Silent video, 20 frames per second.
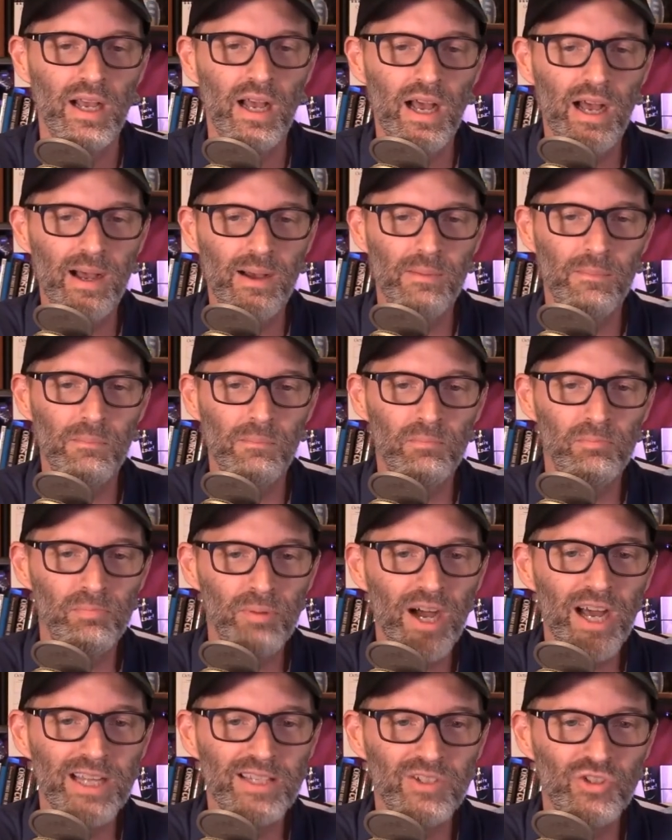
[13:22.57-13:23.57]
Uh,
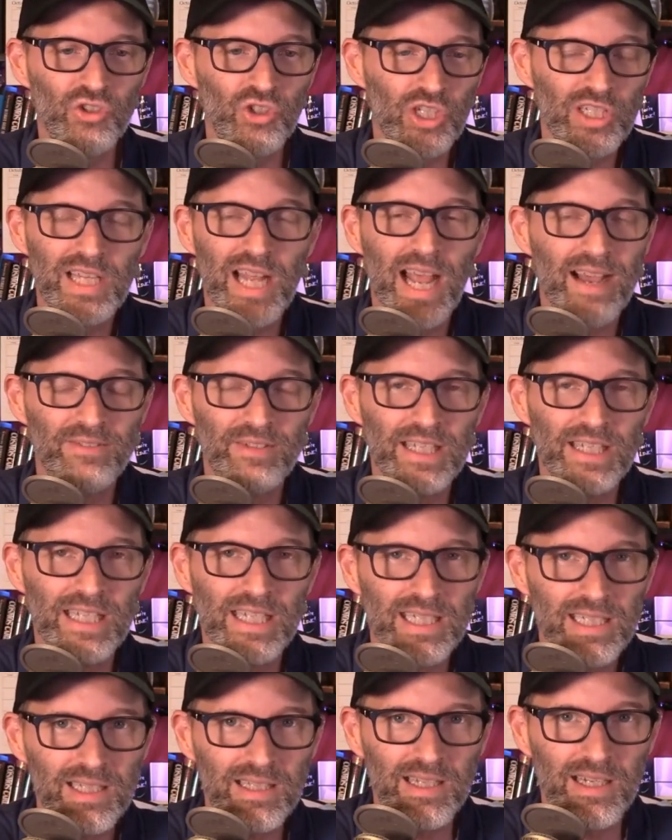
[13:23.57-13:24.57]
but just having
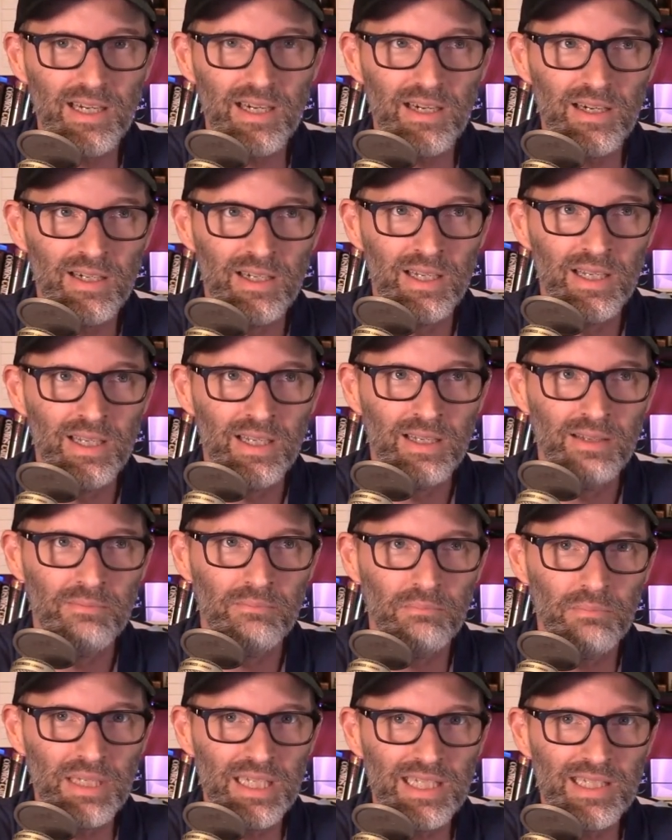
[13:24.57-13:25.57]
it in there
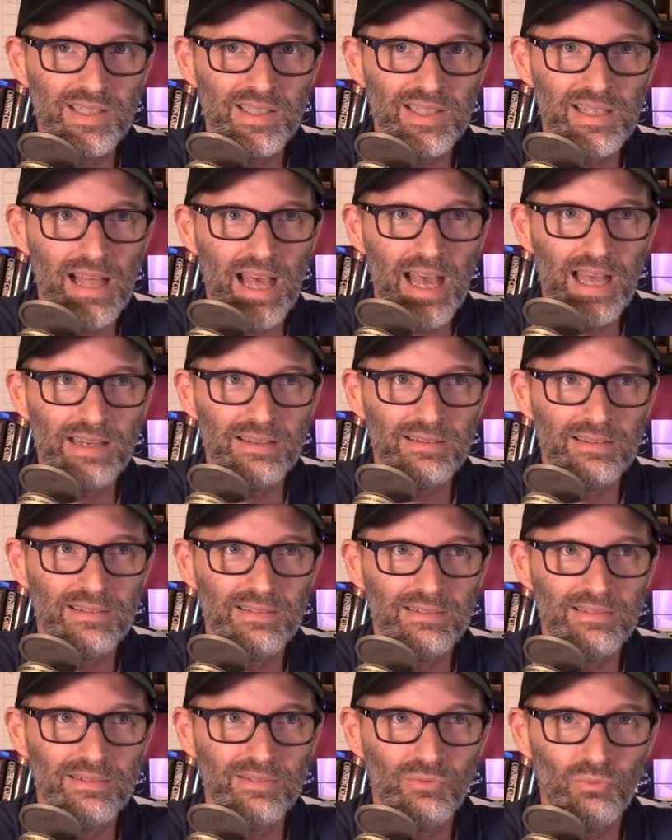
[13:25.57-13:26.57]
means that
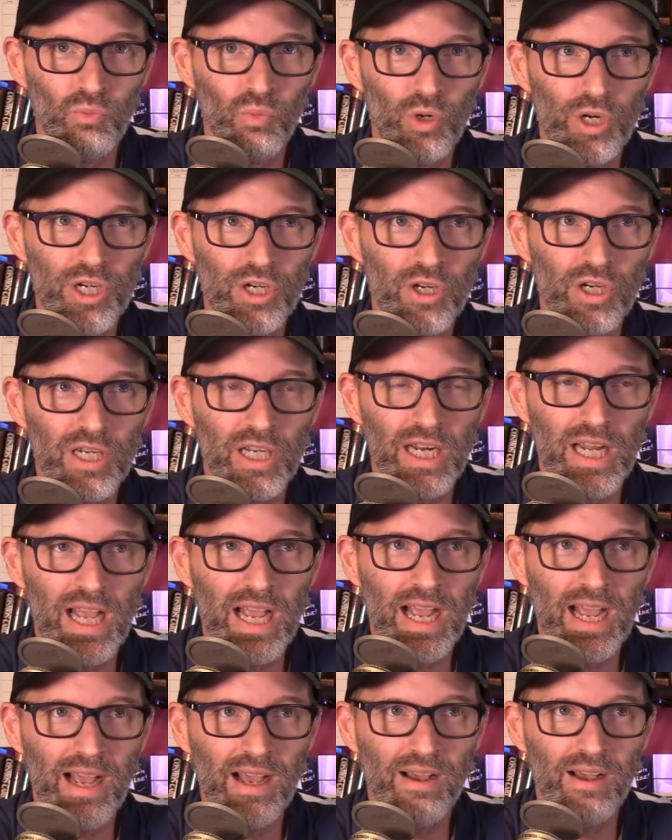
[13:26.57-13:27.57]
we're going
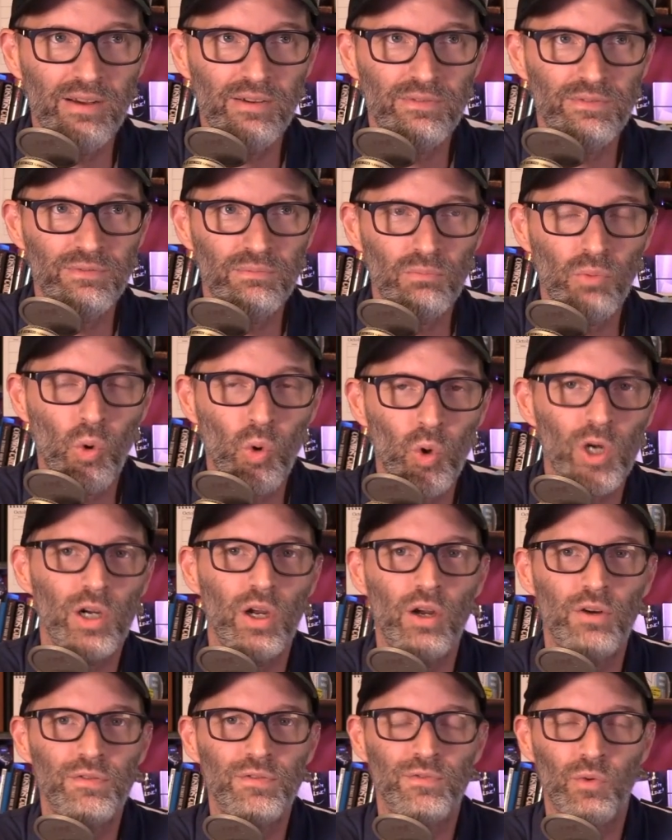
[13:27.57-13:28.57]
to have
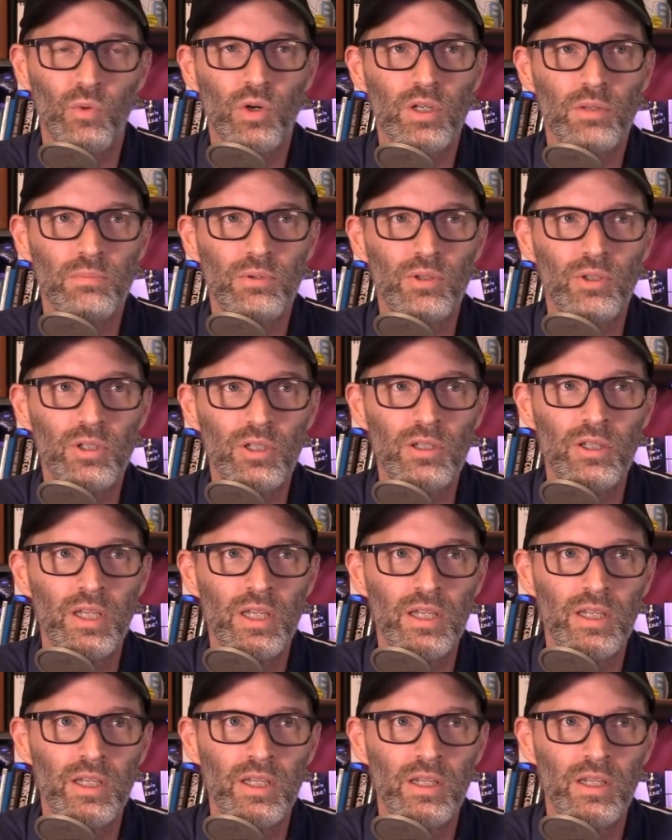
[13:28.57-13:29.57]
more affordable